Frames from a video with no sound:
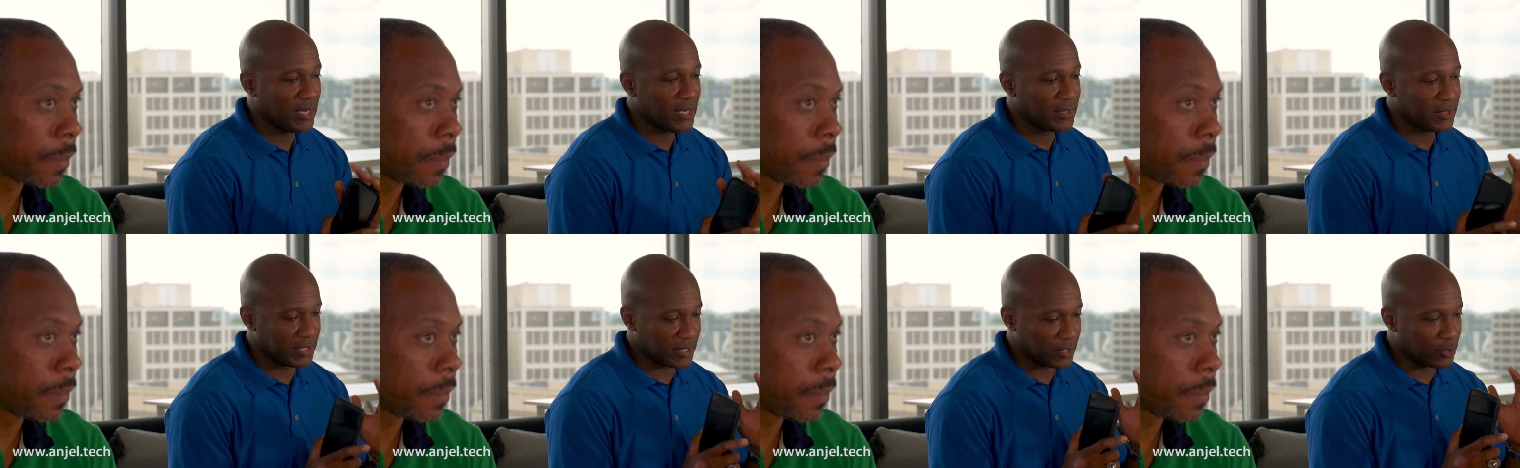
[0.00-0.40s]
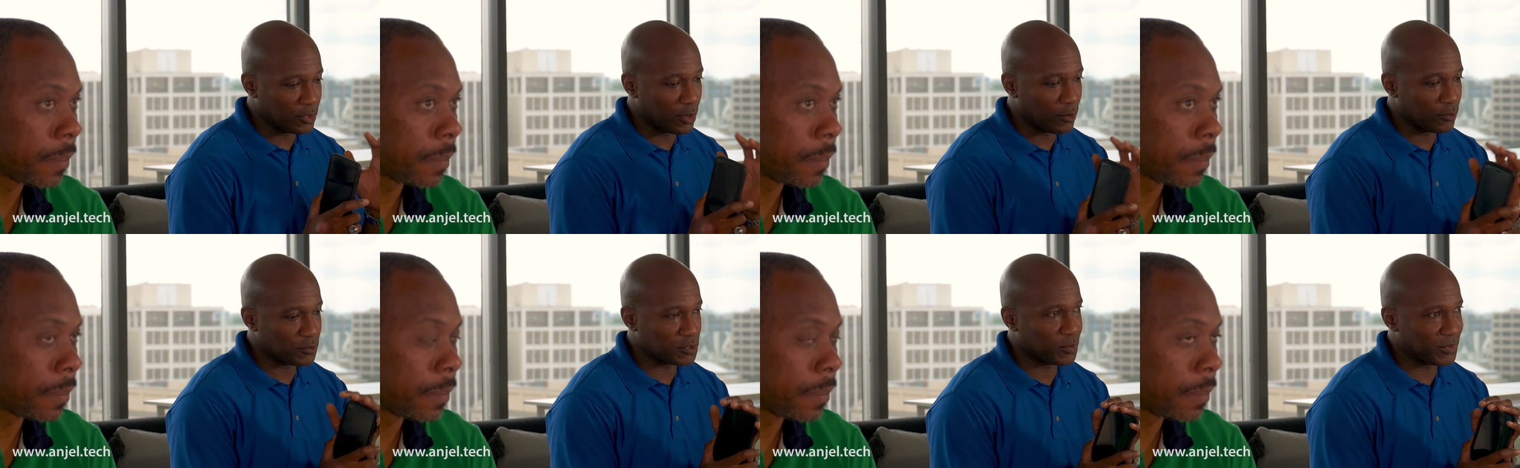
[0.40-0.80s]
Speaker 1: that
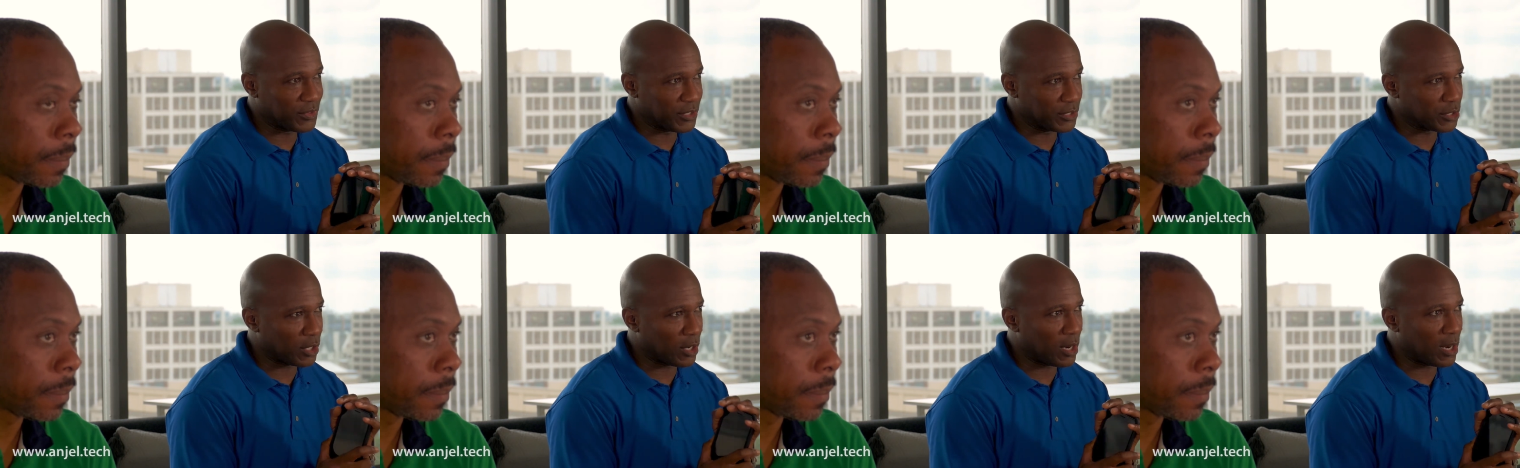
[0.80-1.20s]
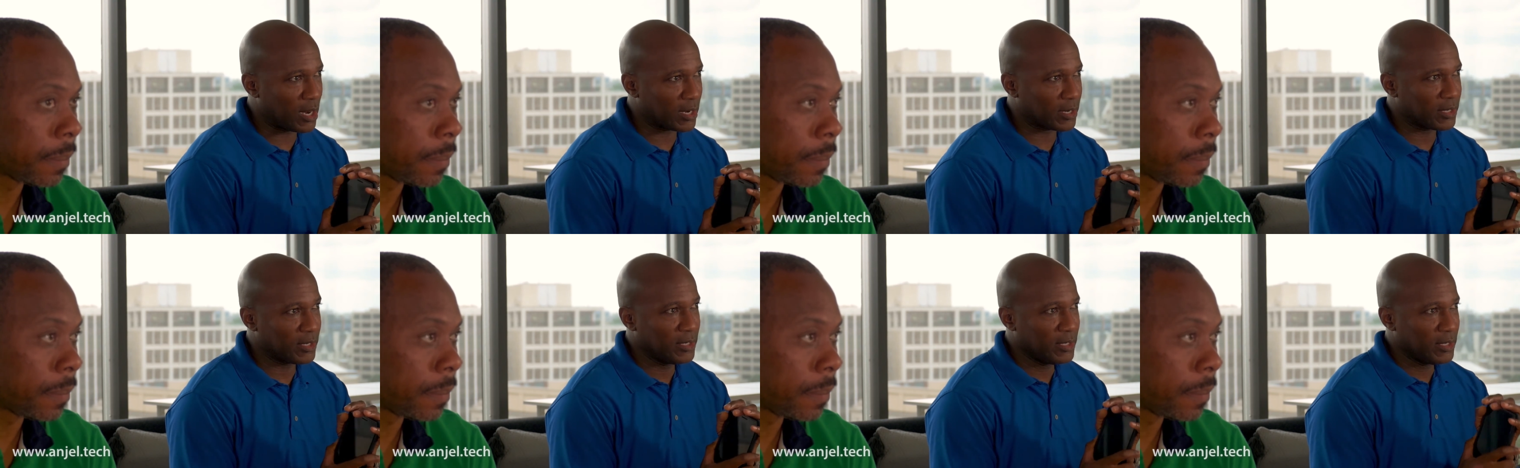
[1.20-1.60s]
goes with the
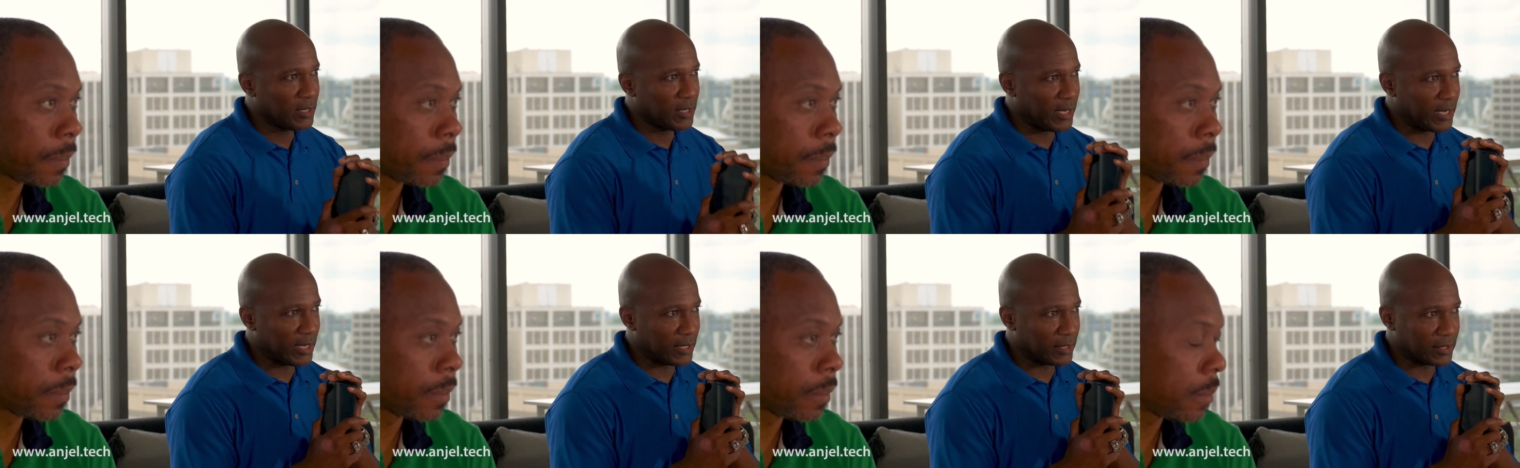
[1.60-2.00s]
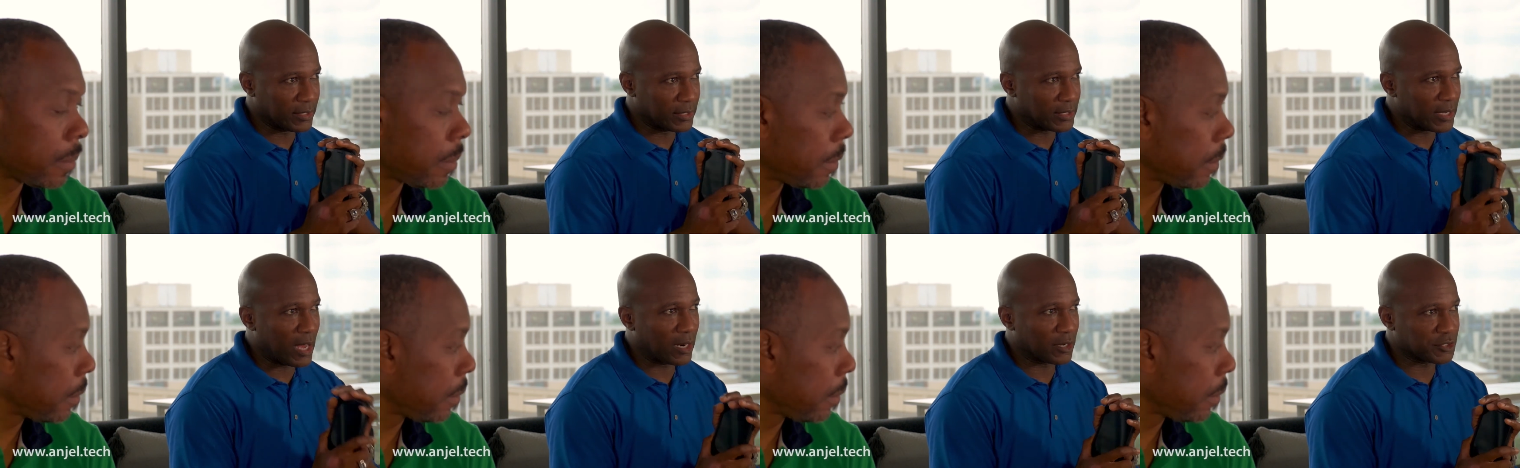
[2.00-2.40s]
talk and the
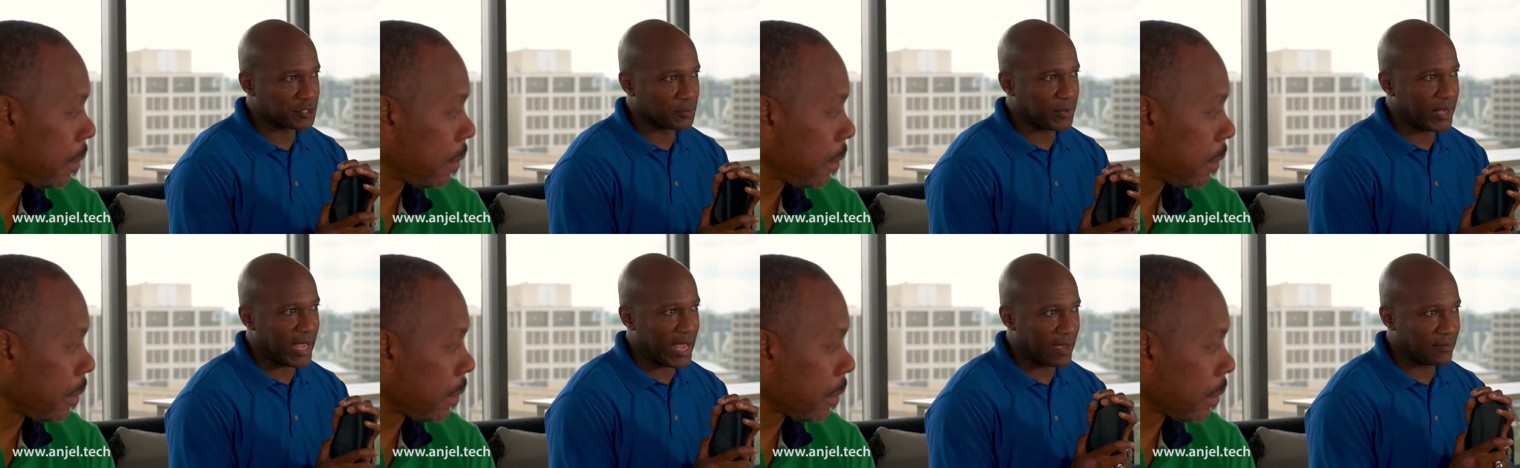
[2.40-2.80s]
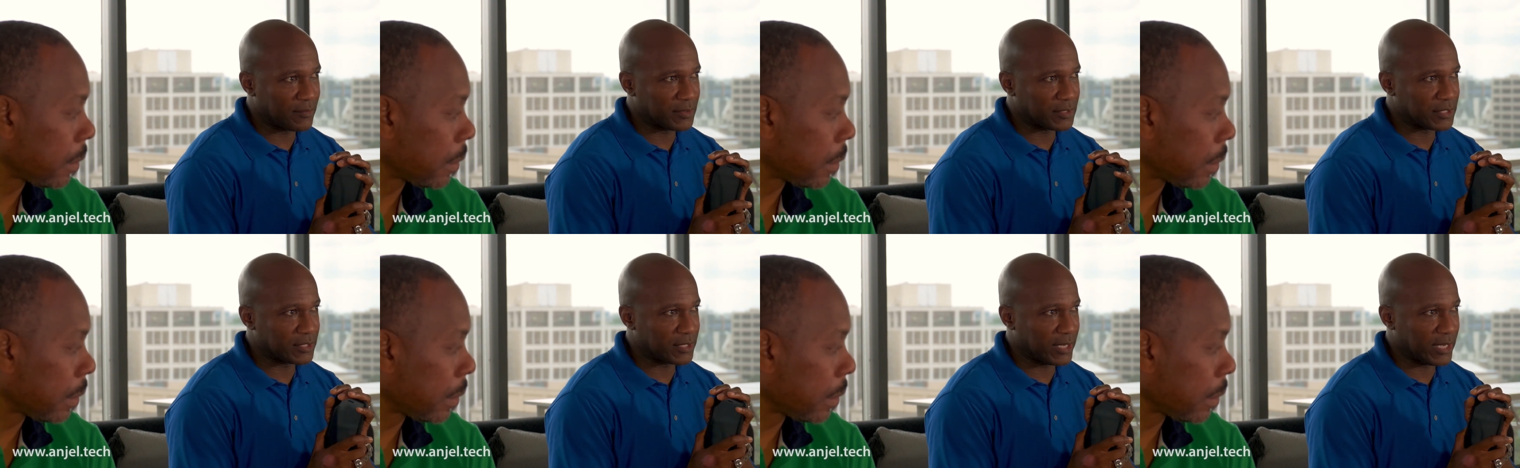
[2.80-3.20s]
knowledge that we have
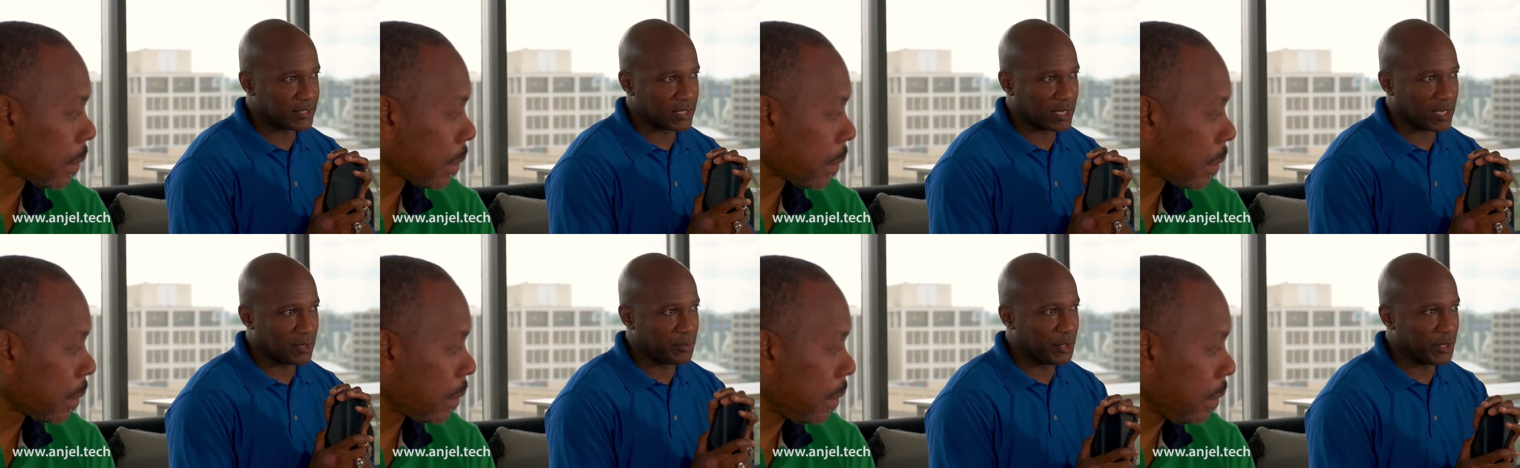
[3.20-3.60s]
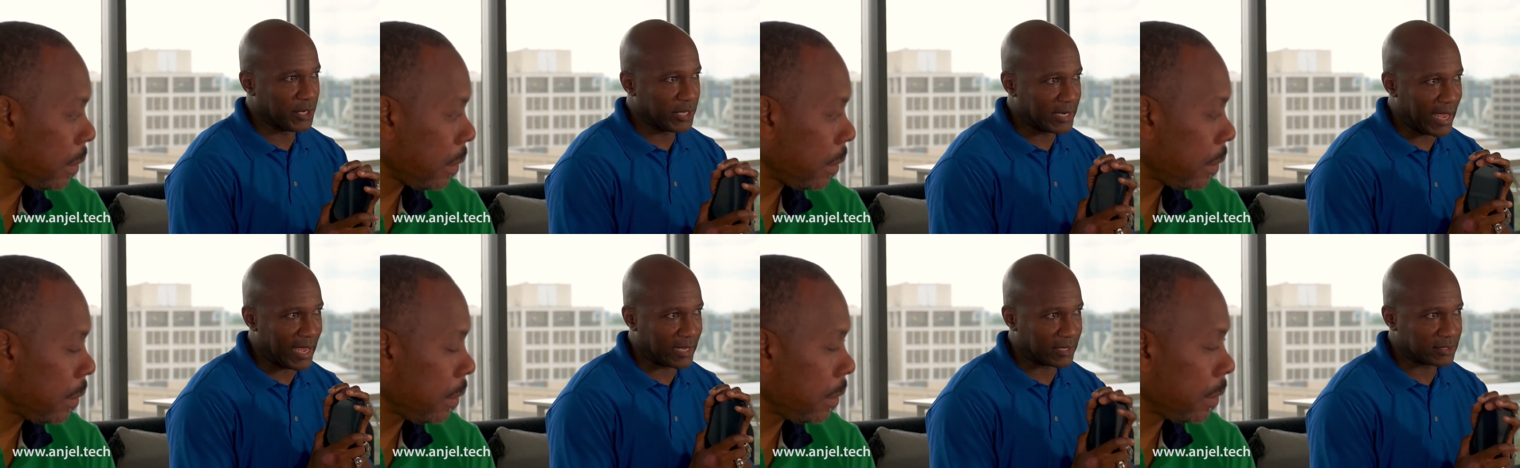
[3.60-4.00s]
as, as a community
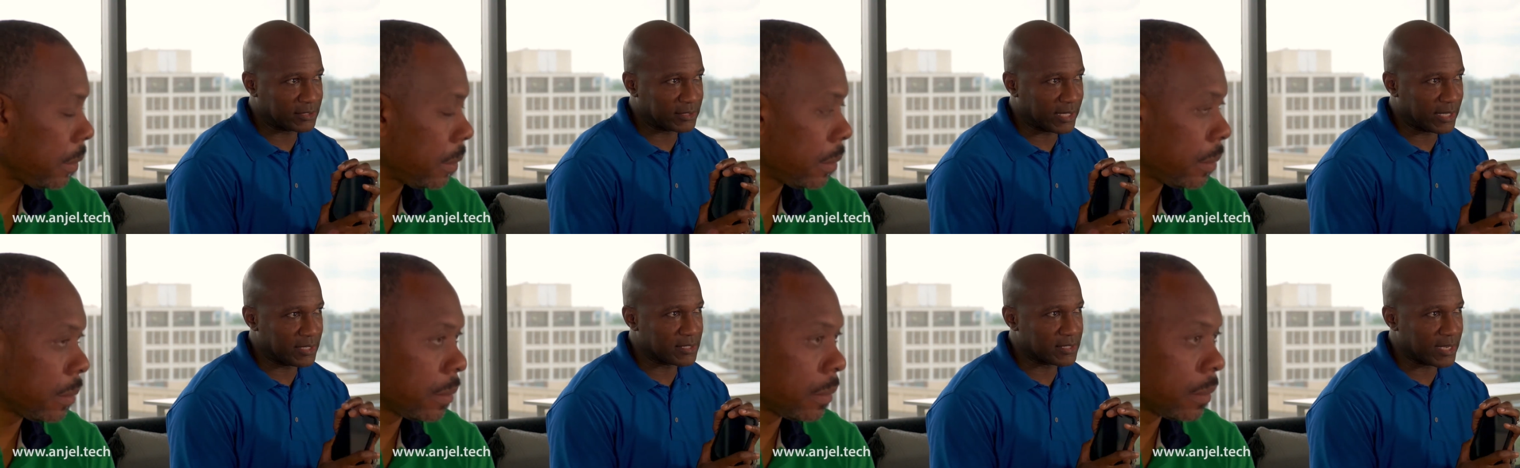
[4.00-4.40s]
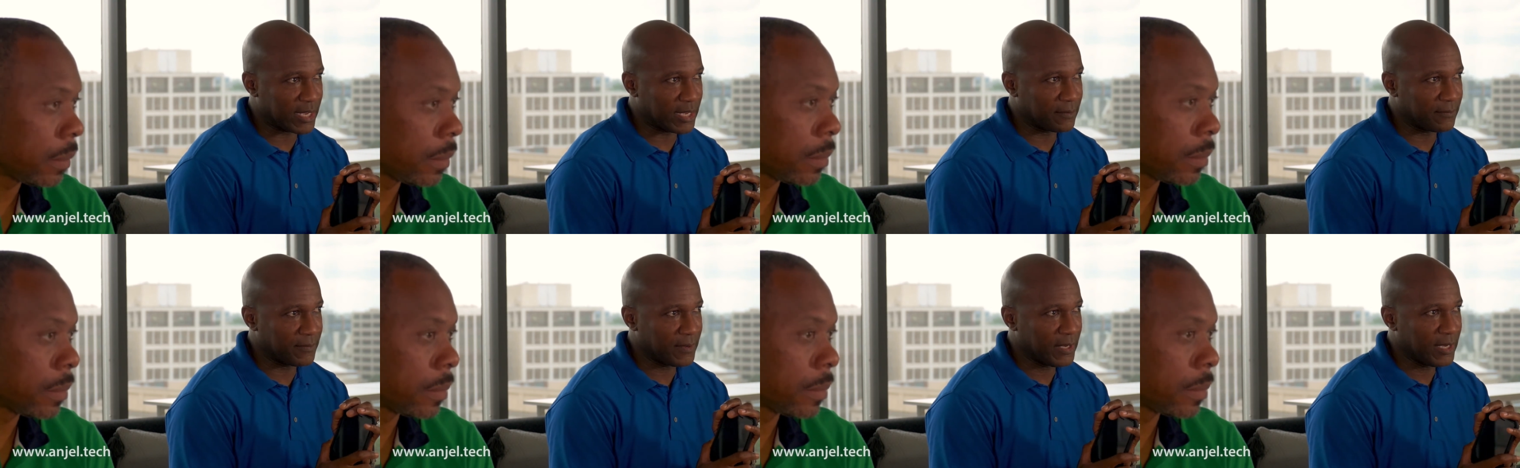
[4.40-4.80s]
and how to stay safe.